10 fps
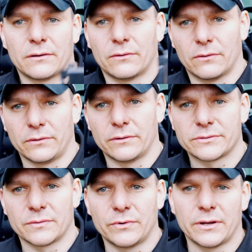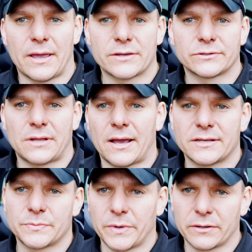All those communication,
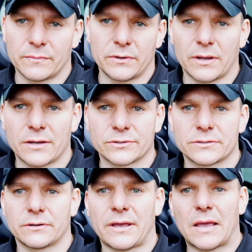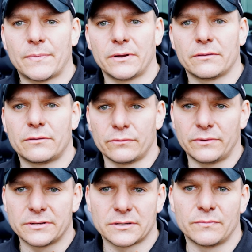high-speed communications, are happening through
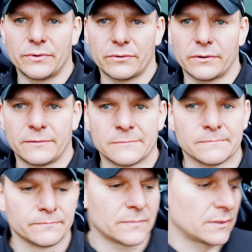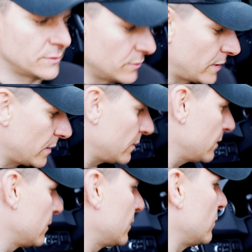this computer,
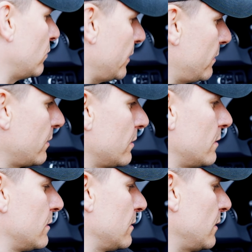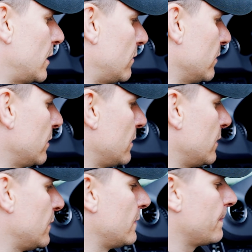together with our
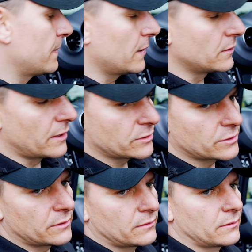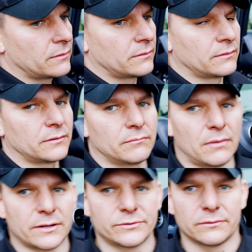ignition
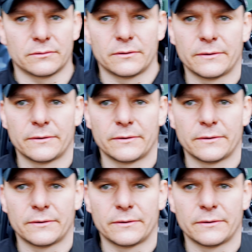module.